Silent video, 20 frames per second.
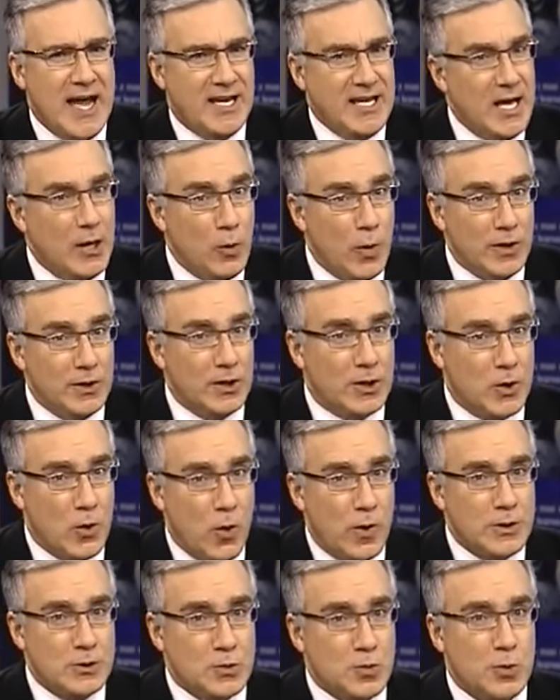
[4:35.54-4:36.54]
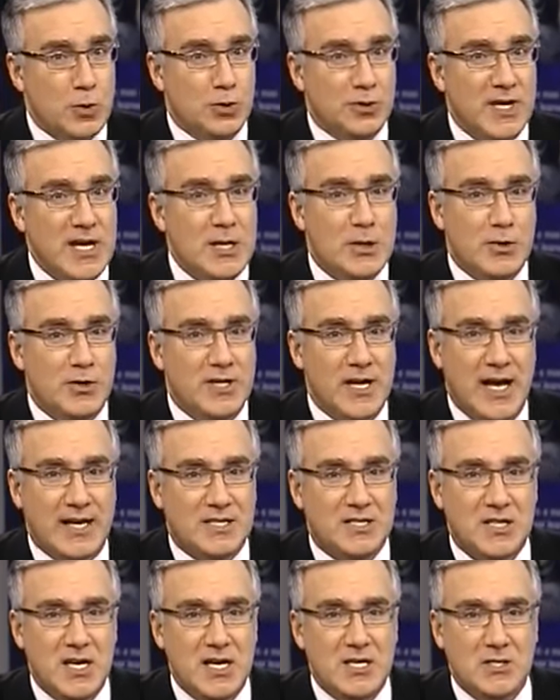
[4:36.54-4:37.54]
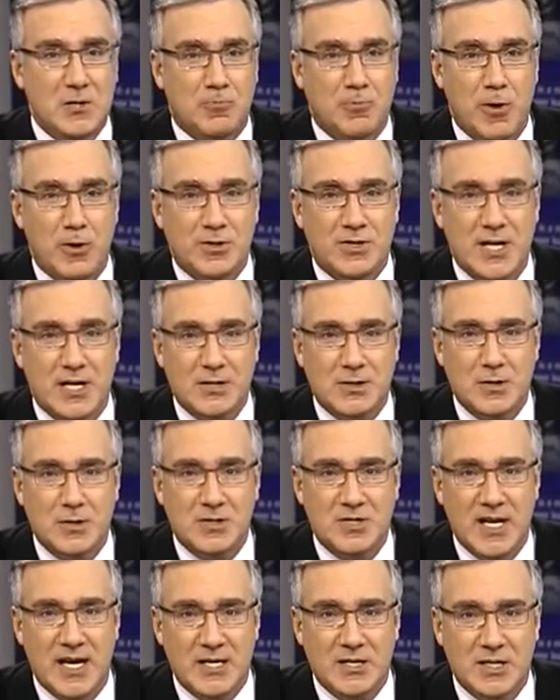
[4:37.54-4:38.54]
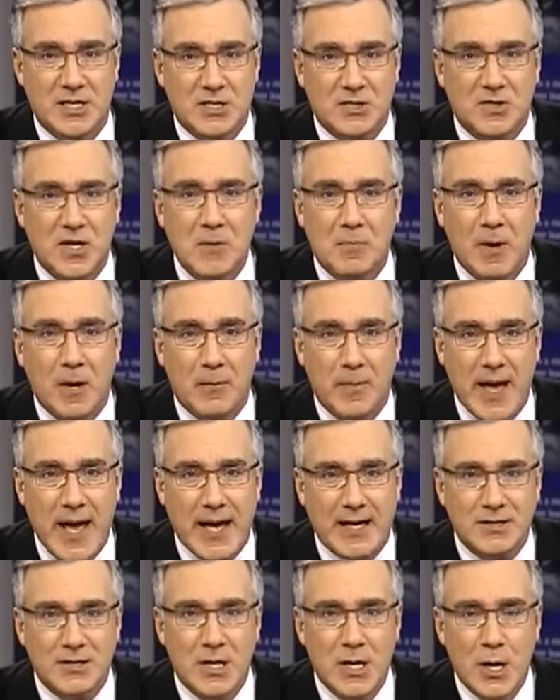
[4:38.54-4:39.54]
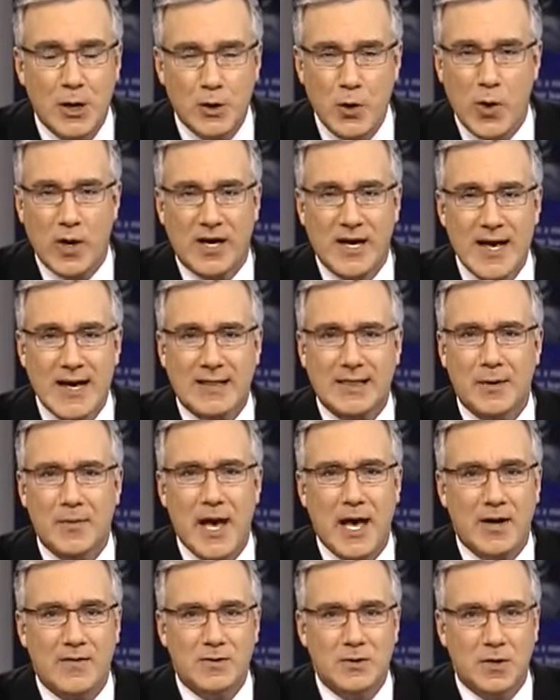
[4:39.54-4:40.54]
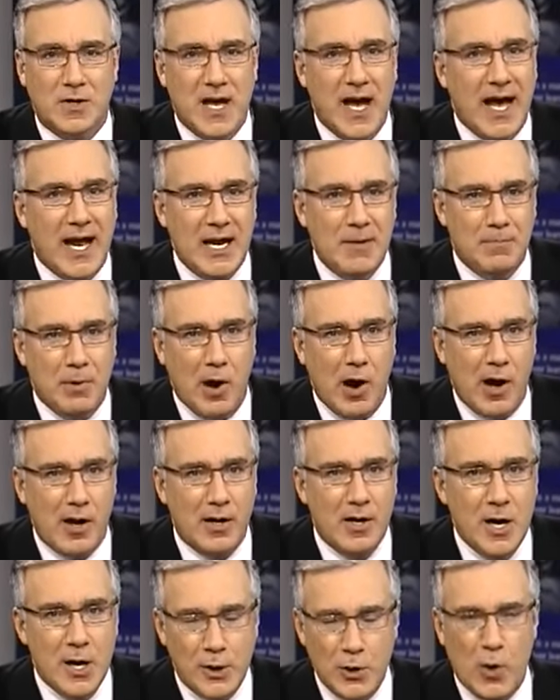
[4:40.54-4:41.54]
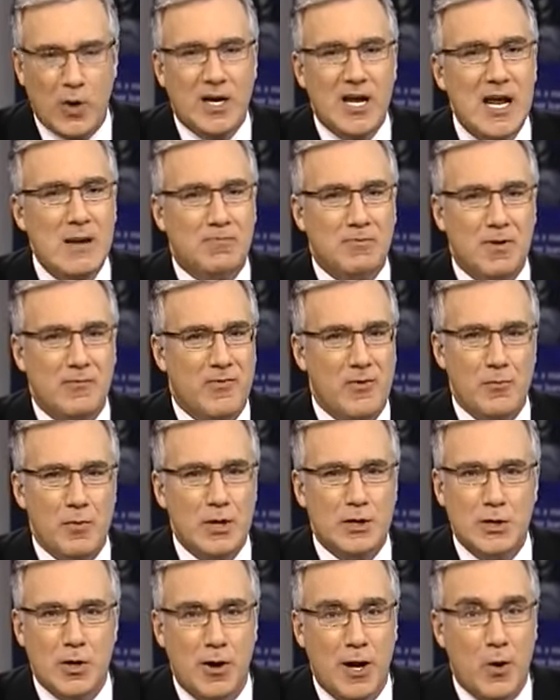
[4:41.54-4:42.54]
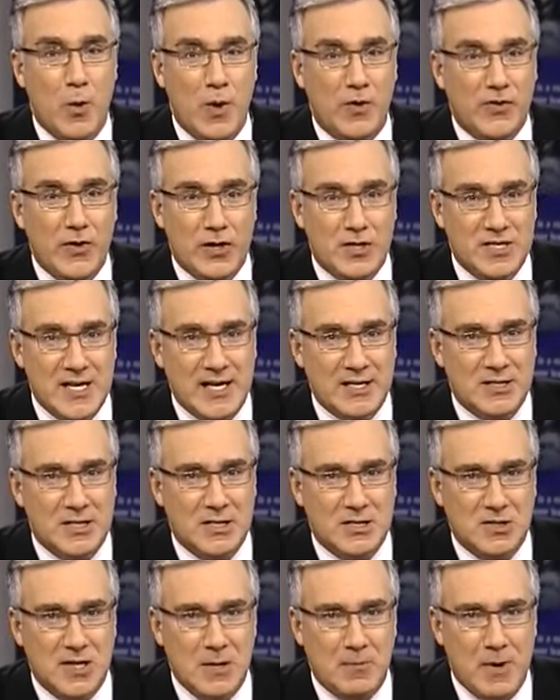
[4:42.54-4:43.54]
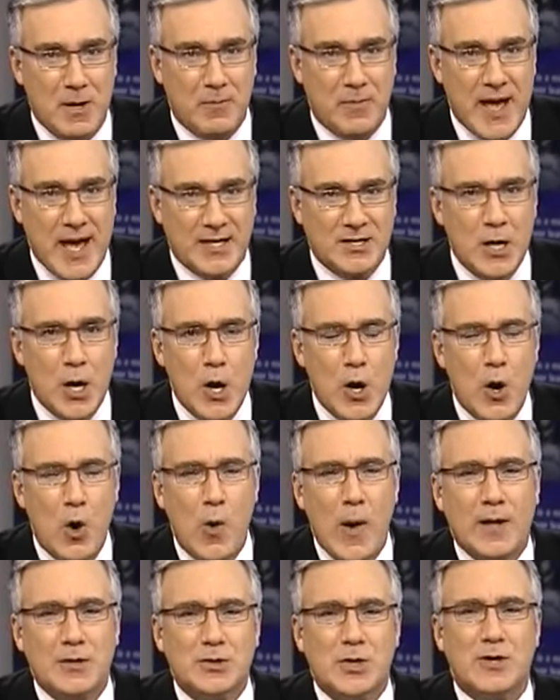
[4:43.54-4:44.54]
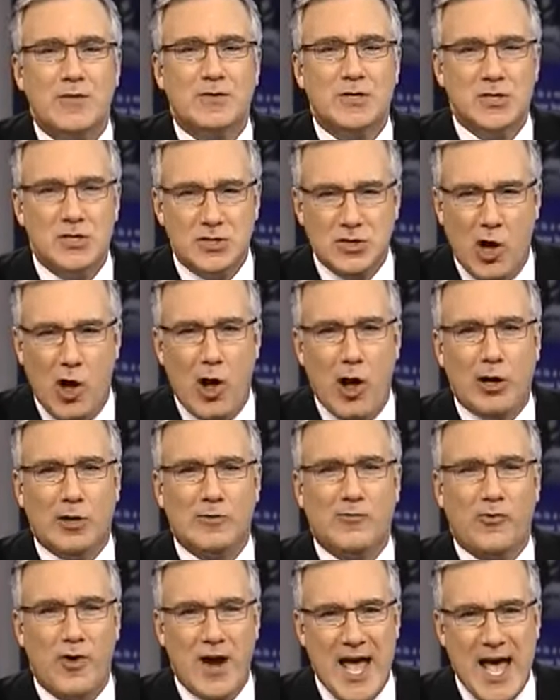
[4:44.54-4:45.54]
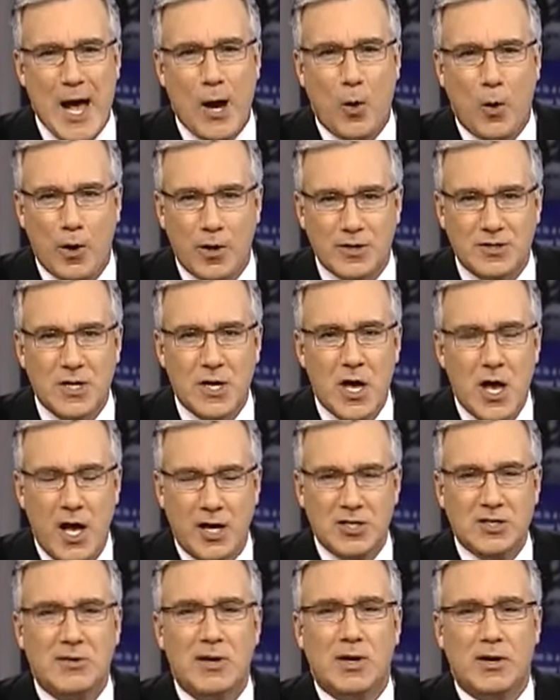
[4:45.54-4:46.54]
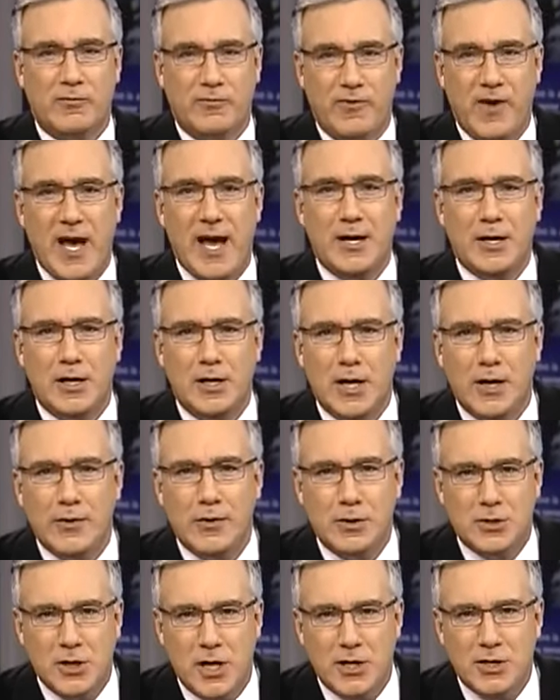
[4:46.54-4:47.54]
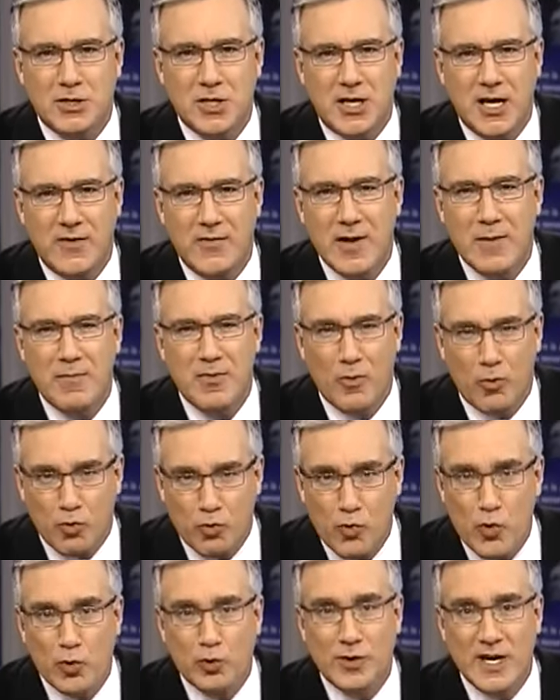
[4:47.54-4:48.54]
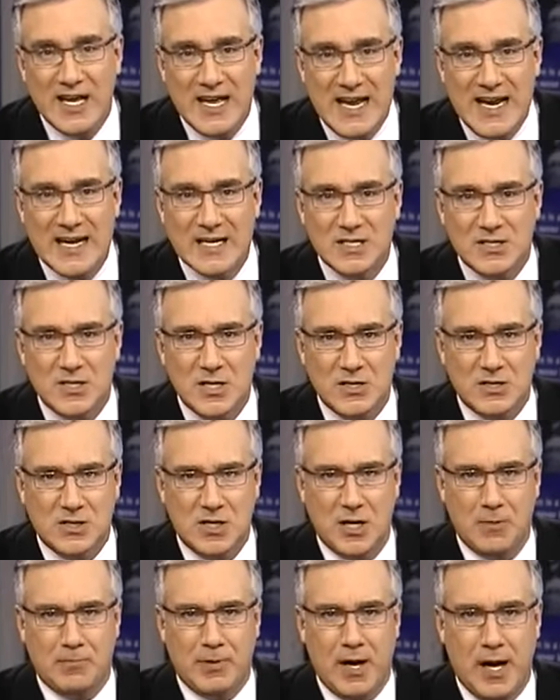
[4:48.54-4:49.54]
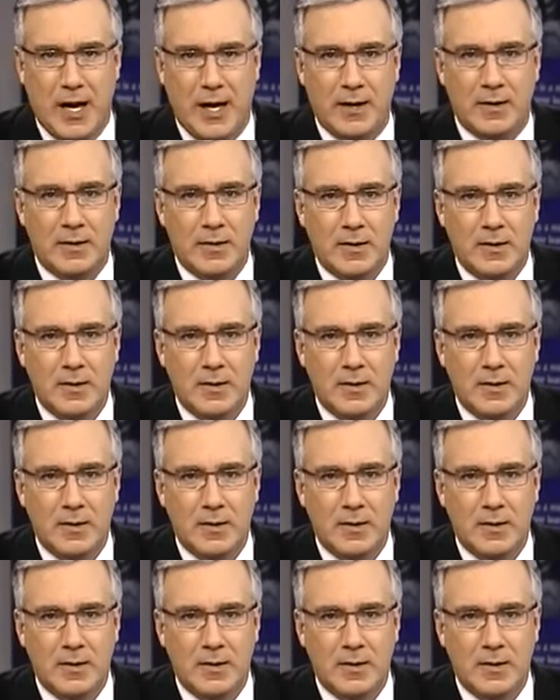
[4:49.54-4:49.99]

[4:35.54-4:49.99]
and yet when the courts ruled he could not seize the protesters' tents and sleeping bags, nor kick them out of Zuccotti Park, nor keep them from returning with their tents and sleeping bags, who else could have stalled for hours until he could find another judge to give him the ruling he insisted upon?